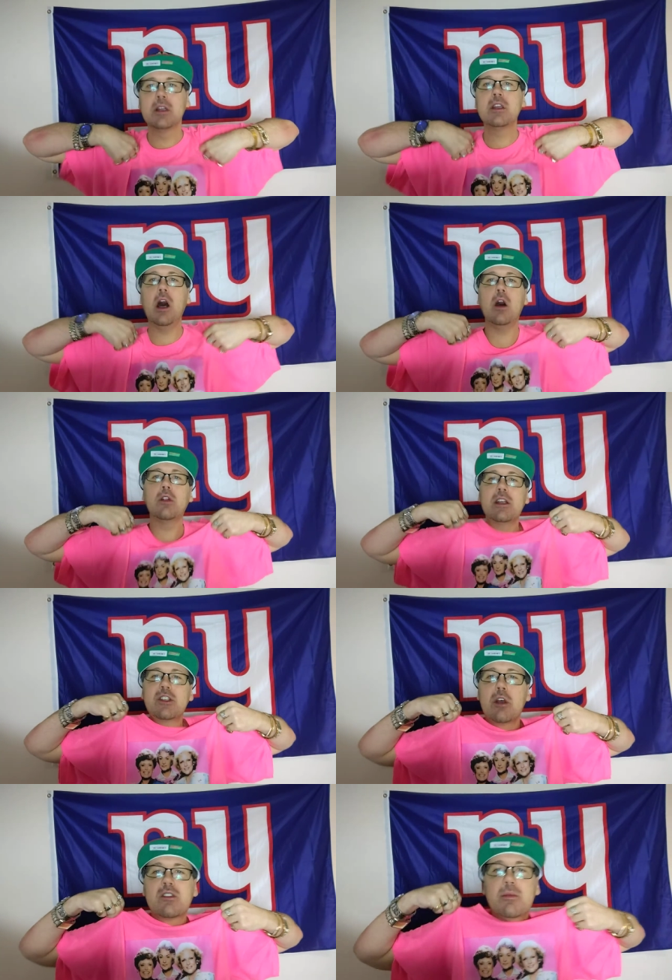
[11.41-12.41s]
Yo, let's
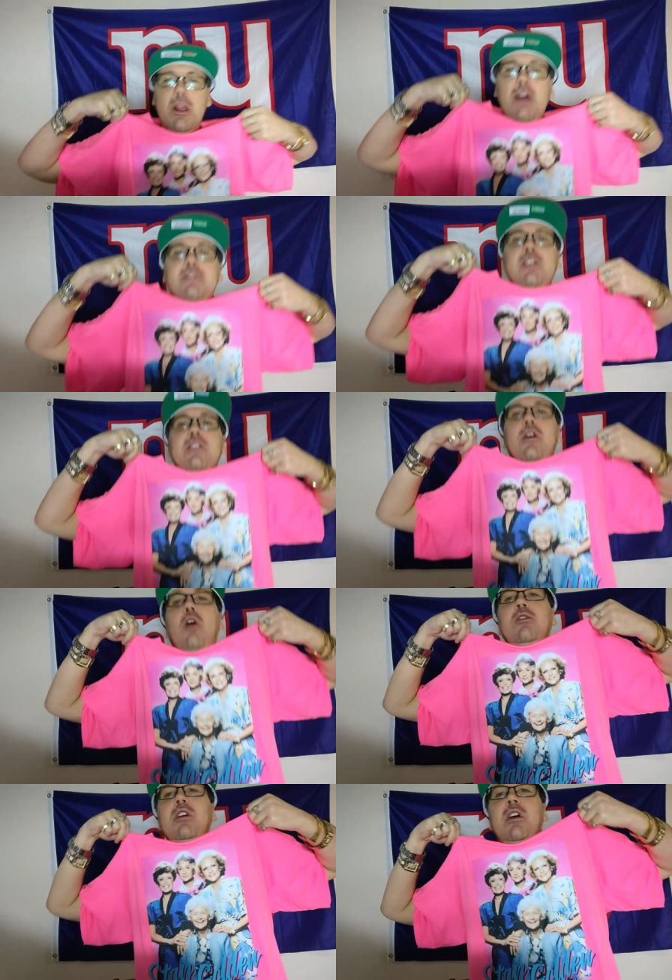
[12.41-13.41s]
show some love to the
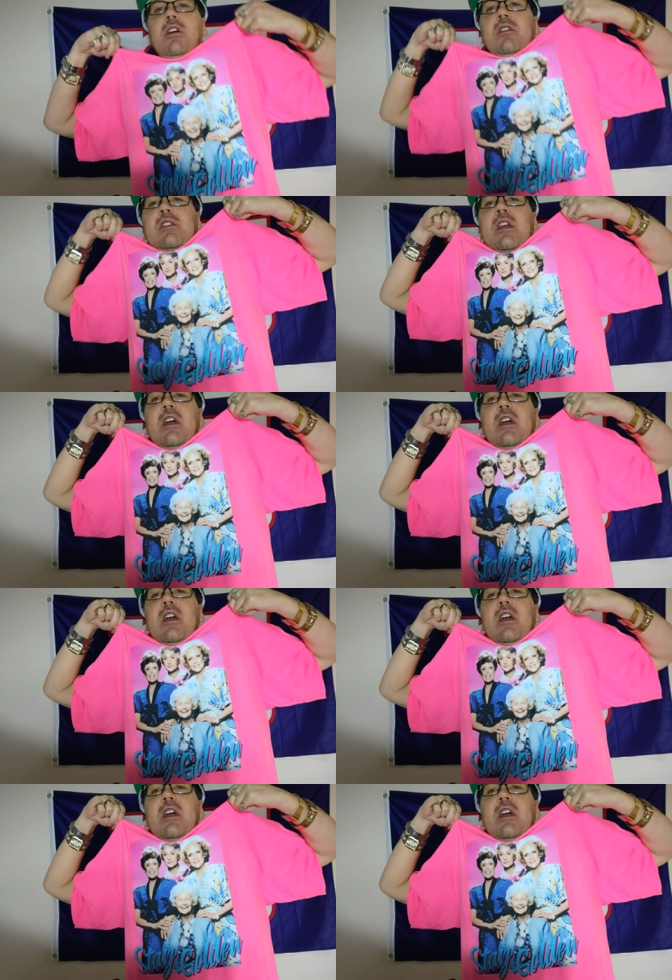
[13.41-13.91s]
Golden Girls.